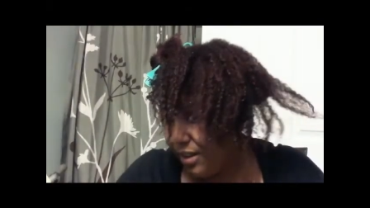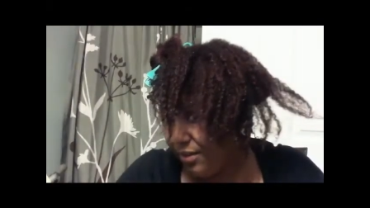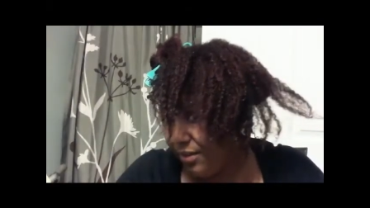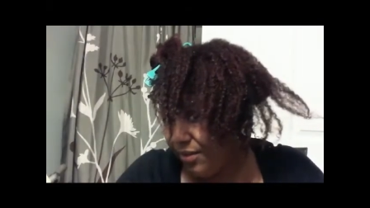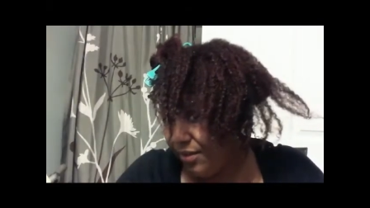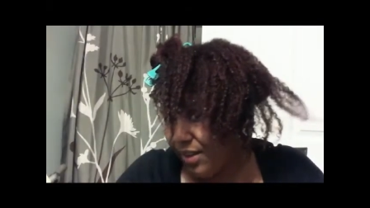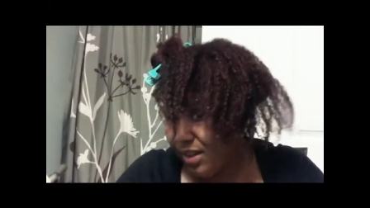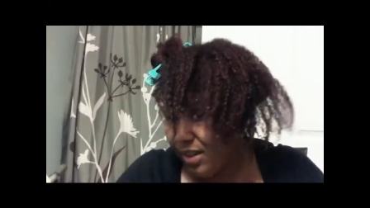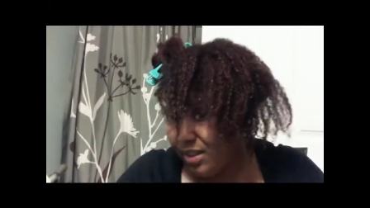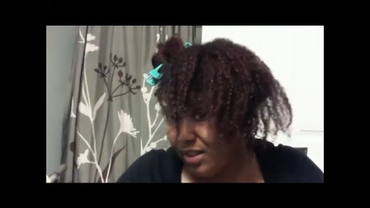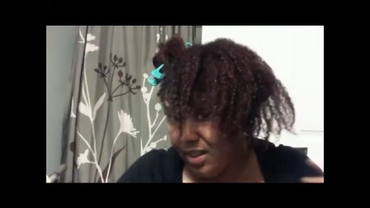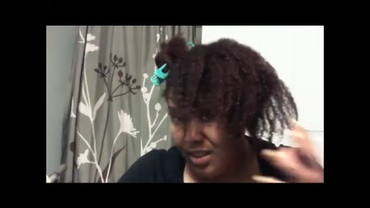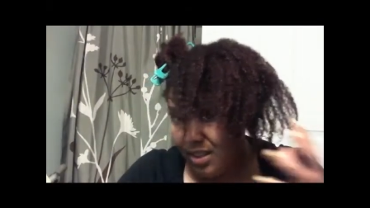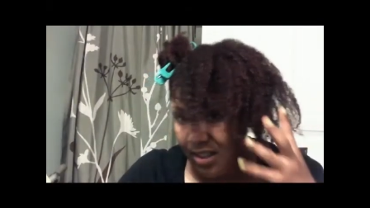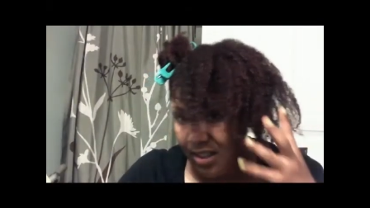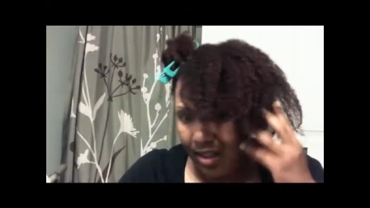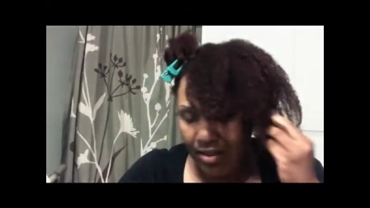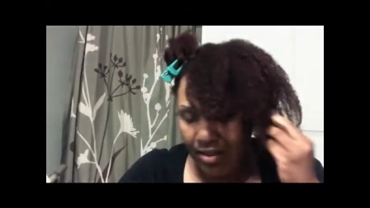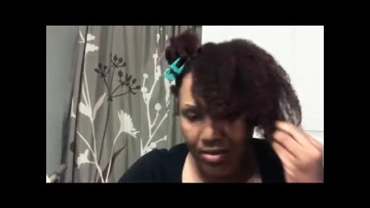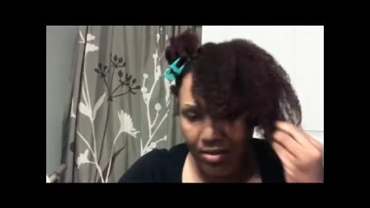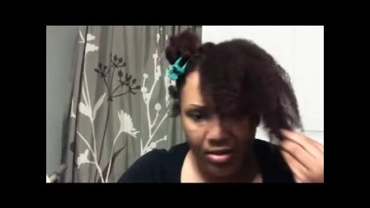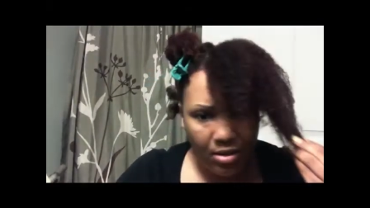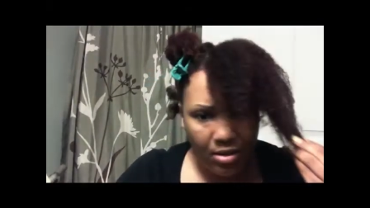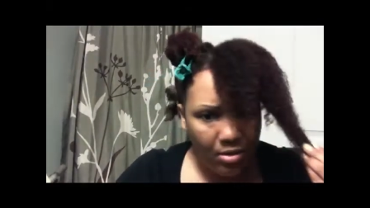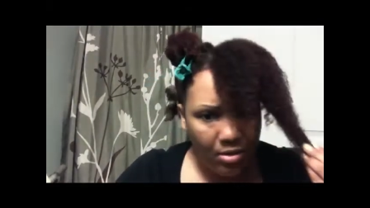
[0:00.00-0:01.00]
finger
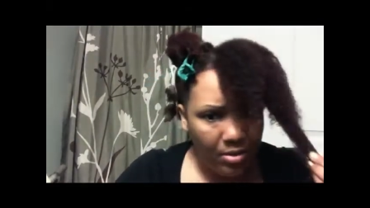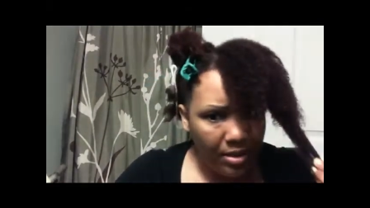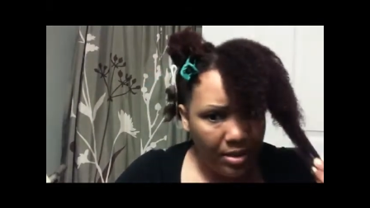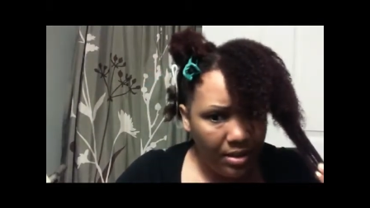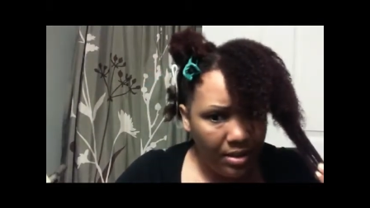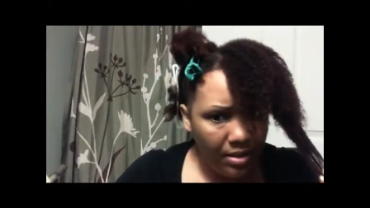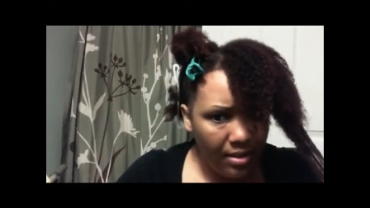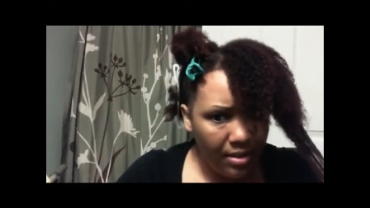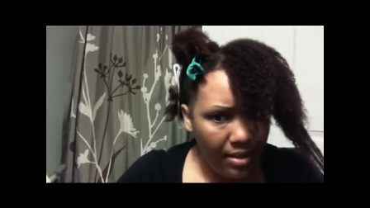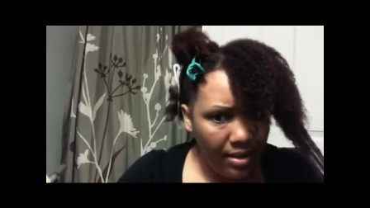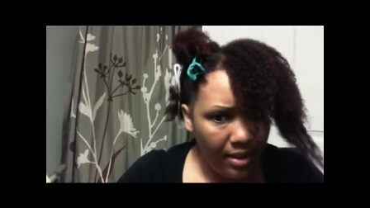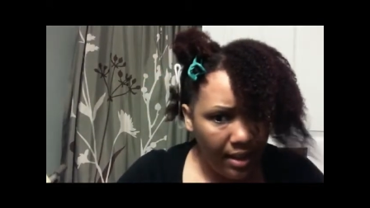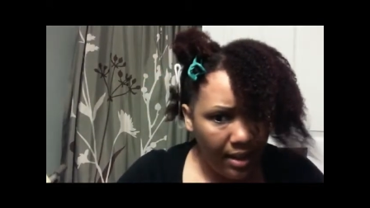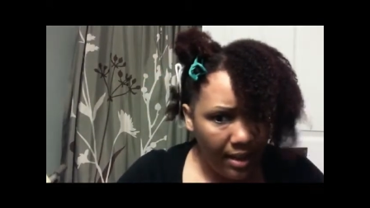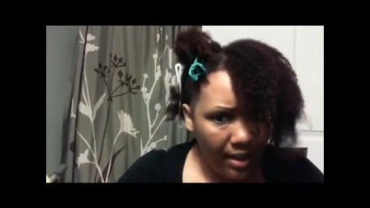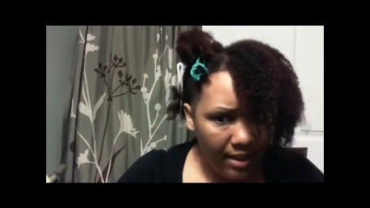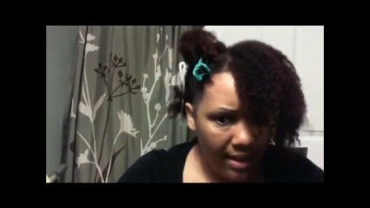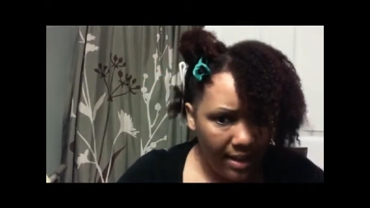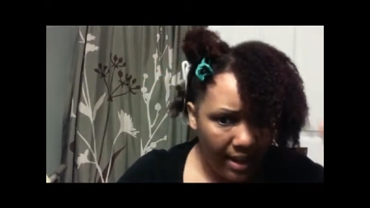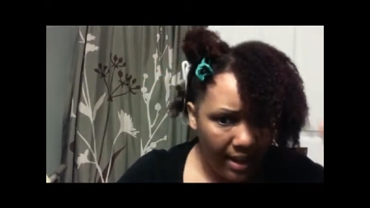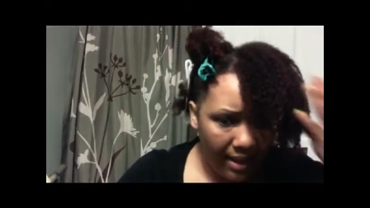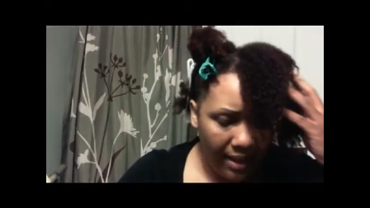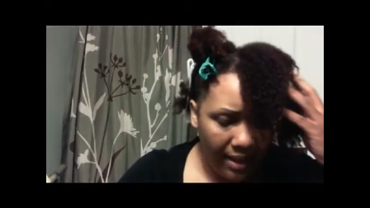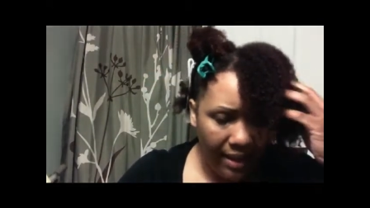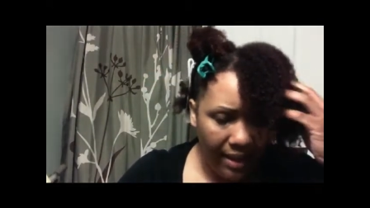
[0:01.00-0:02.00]
detangle going and
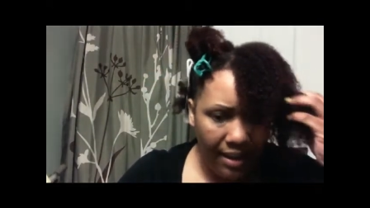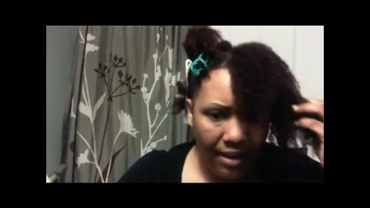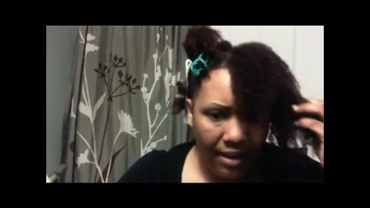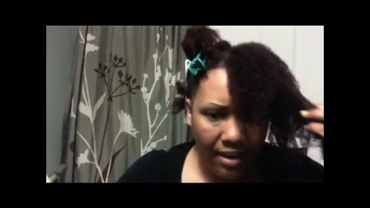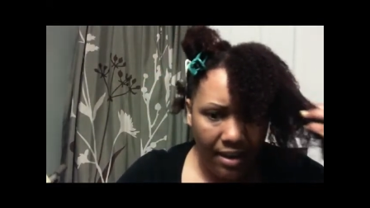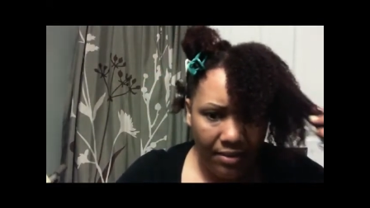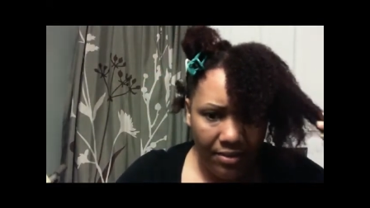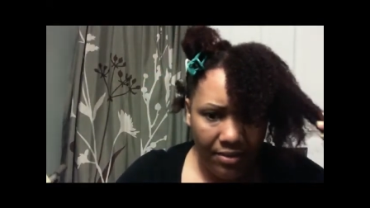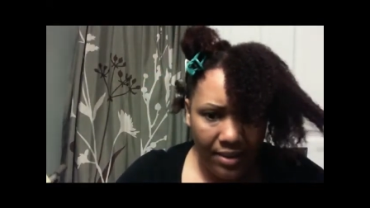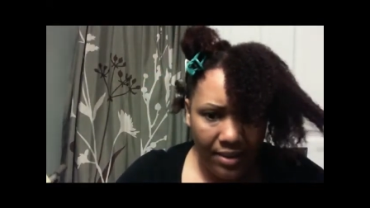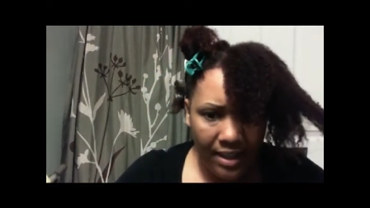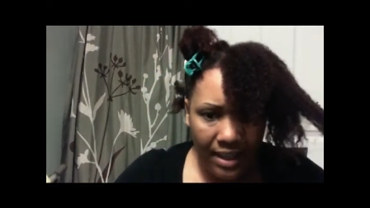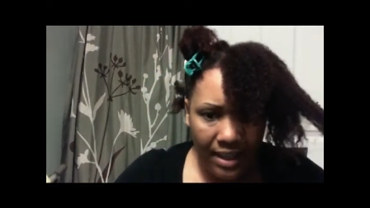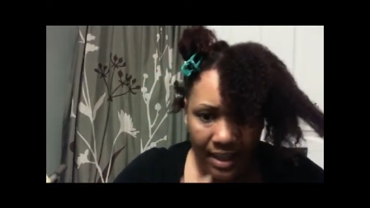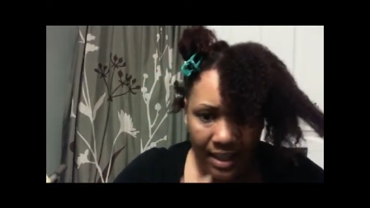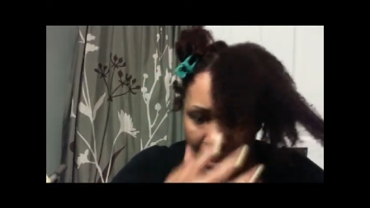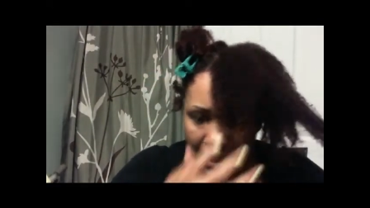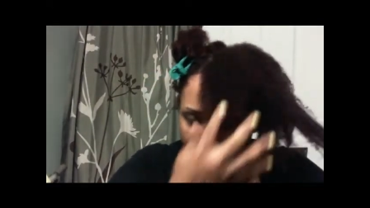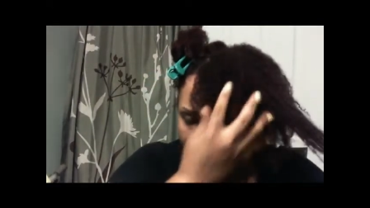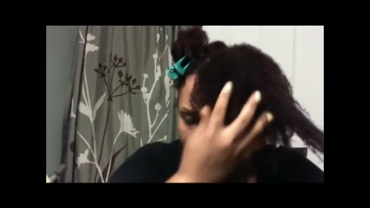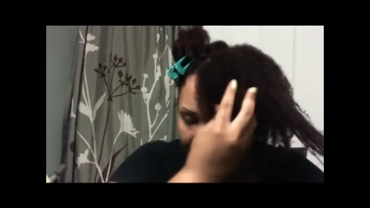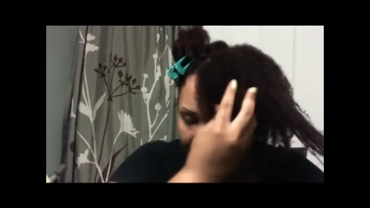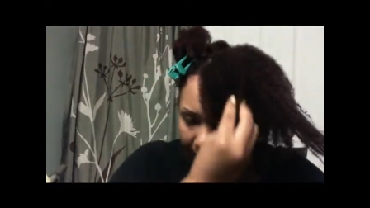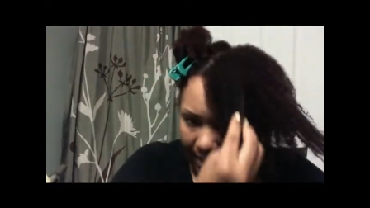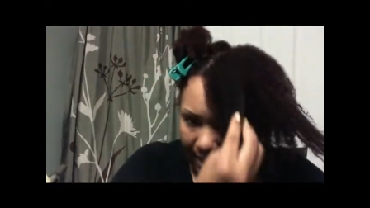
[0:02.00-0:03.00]
not have
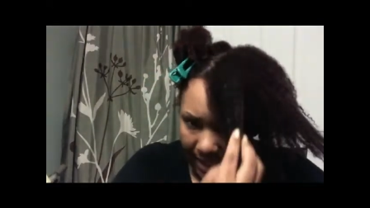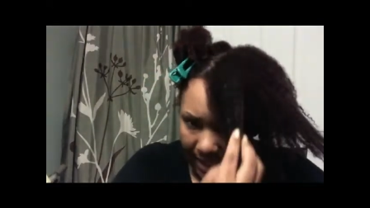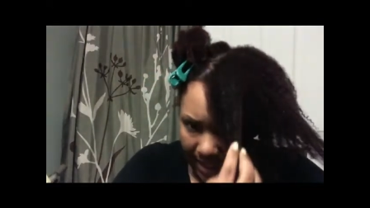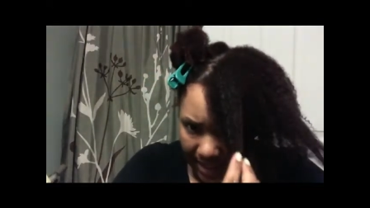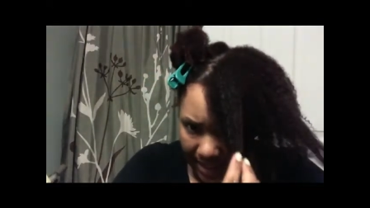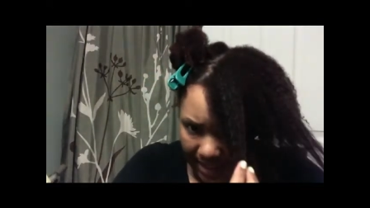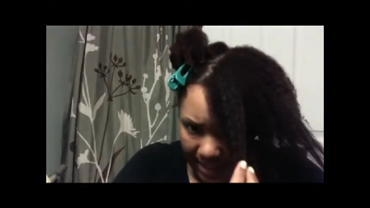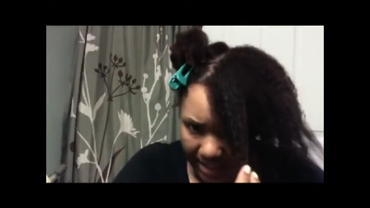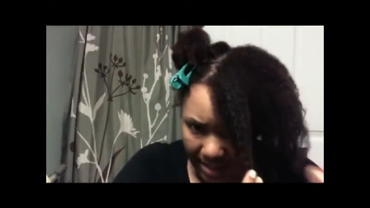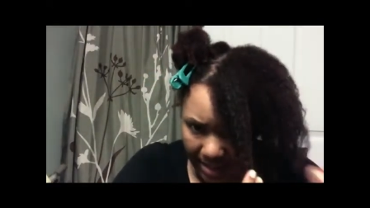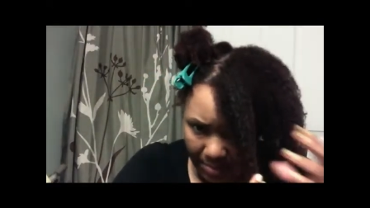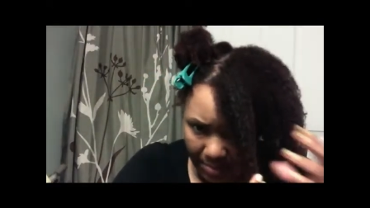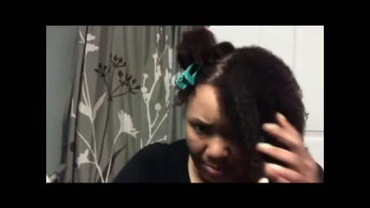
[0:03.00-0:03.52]
any